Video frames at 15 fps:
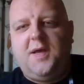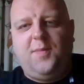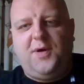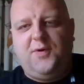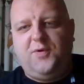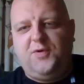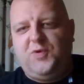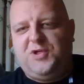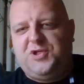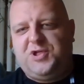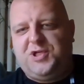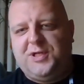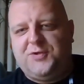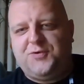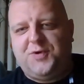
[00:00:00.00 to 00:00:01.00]
Married with
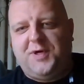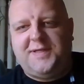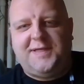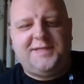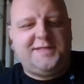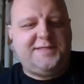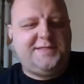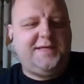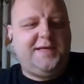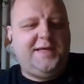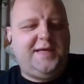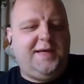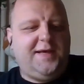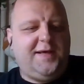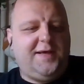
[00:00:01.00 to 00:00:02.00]
Children, and
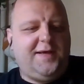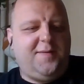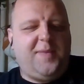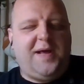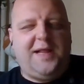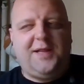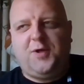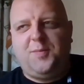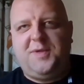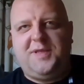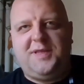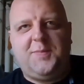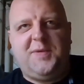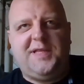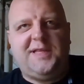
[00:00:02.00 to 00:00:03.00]
Malcolm in the
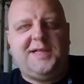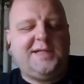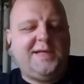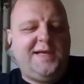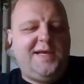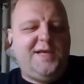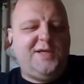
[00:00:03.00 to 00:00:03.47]
Middle.